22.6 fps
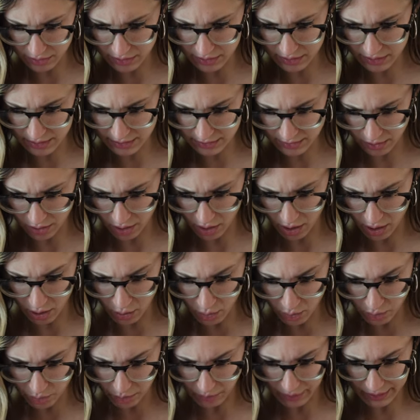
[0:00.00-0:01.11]
these are,
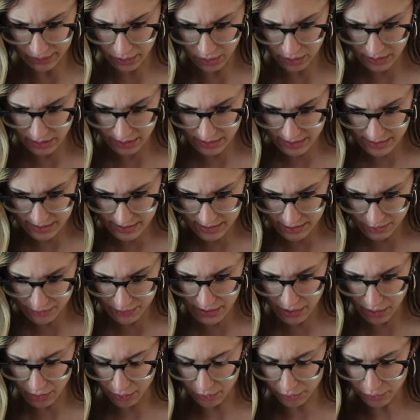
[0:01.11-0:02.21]
oh my goodness, these
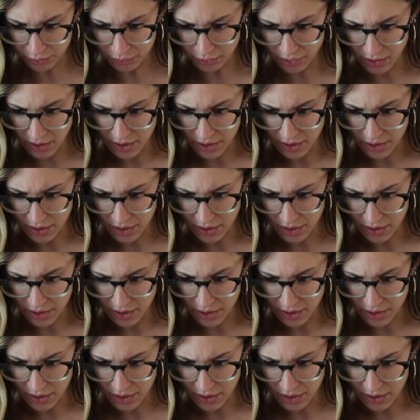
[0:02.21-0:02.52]
videos.